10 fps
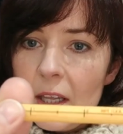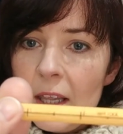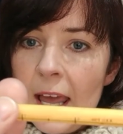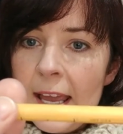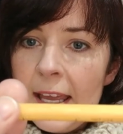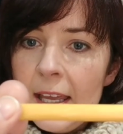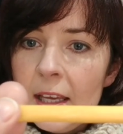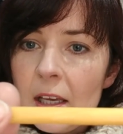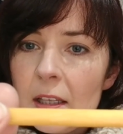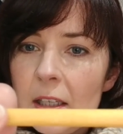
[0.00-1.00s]

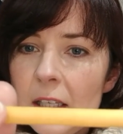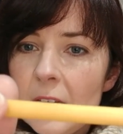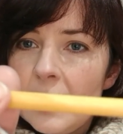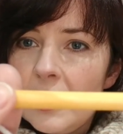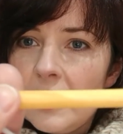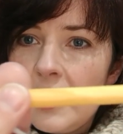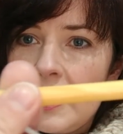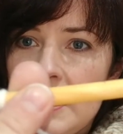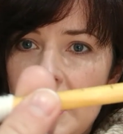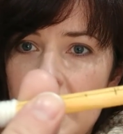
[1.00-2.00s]
Laying the yarn
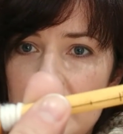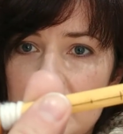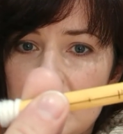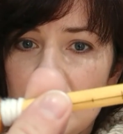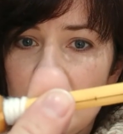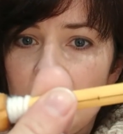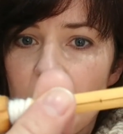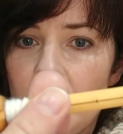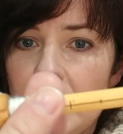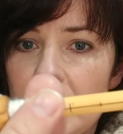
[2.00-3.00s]
next
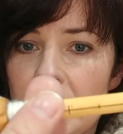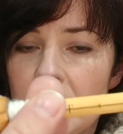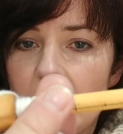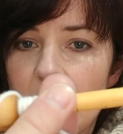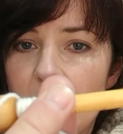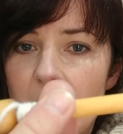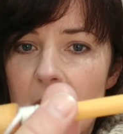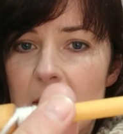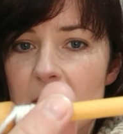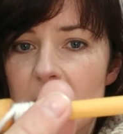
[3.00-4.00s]
to each other
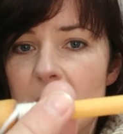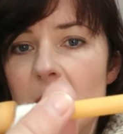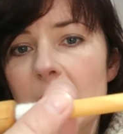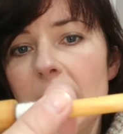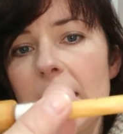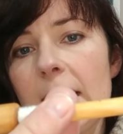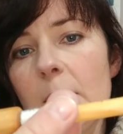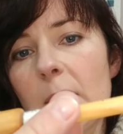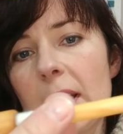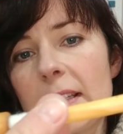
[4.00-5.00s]

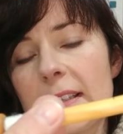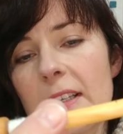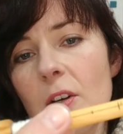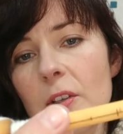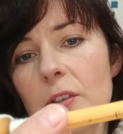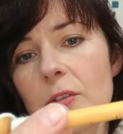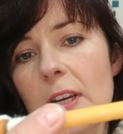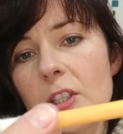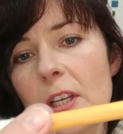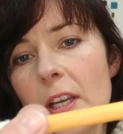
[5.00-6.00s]
snugly, but like I say, not
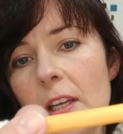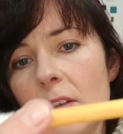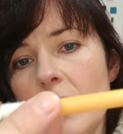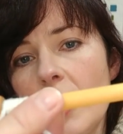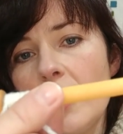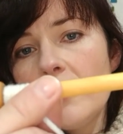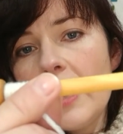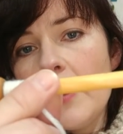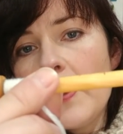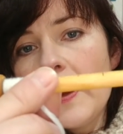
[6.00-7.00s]
stretching, not
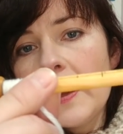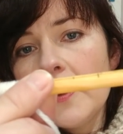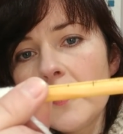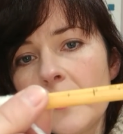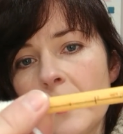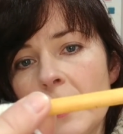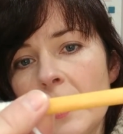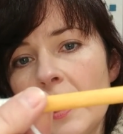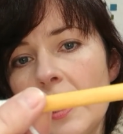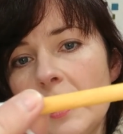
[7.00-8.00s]
overlapping,
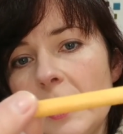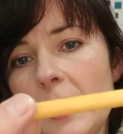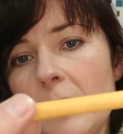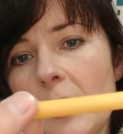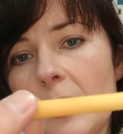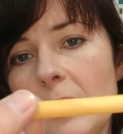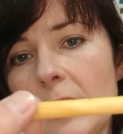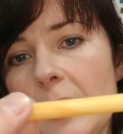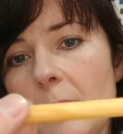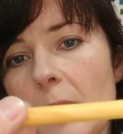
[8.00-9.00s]
and you keep going
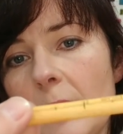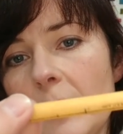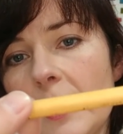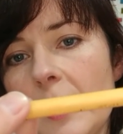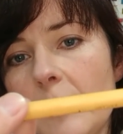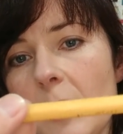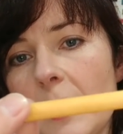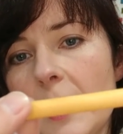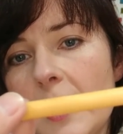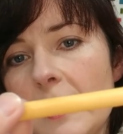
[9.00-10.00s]
and you keep going and you keep
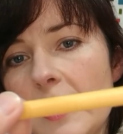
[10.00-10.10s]
going.